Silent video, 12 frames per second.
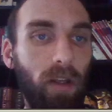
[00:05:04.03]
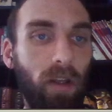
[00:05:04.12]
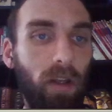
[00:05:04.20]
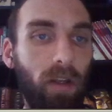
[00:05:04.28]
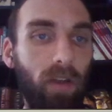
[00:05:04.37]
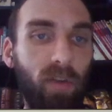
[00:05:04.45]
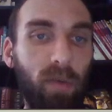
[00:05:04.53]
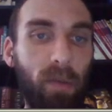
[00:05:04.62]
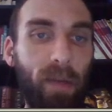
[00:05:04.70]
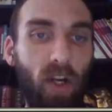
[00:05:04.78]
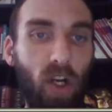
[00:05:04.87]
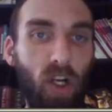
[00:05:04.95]
We're gonna be my
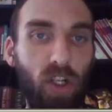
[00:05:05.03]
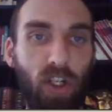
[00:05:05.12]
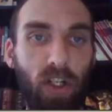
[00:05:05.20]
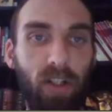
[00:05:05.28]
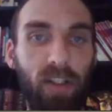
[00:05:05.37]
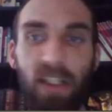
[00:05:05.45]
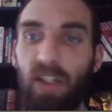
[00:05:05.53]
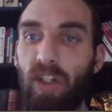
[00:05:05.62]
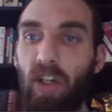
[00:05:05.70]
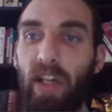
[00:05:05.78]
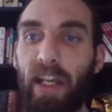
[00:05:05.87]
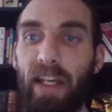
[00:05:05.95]
archer. See, she
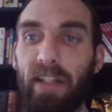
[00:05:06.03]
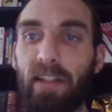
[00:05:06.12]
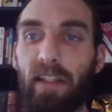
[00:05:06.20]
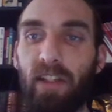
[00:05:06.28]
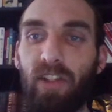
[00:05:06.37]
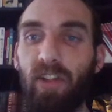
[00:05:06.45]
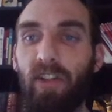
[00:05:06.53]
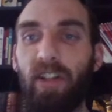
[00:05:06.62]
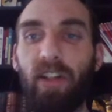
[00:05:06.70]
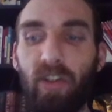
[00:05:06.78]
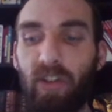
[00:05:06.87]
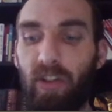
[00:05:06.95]
already has, like, she's already an
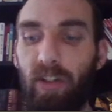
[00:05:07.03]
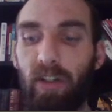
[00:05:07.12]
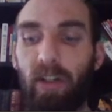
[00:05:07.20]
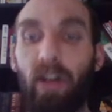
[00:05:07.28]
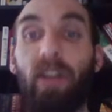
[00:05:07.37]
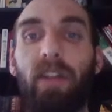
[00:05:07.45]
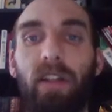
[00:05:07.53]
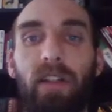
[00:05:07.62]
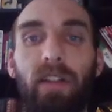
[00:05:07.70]
archer on the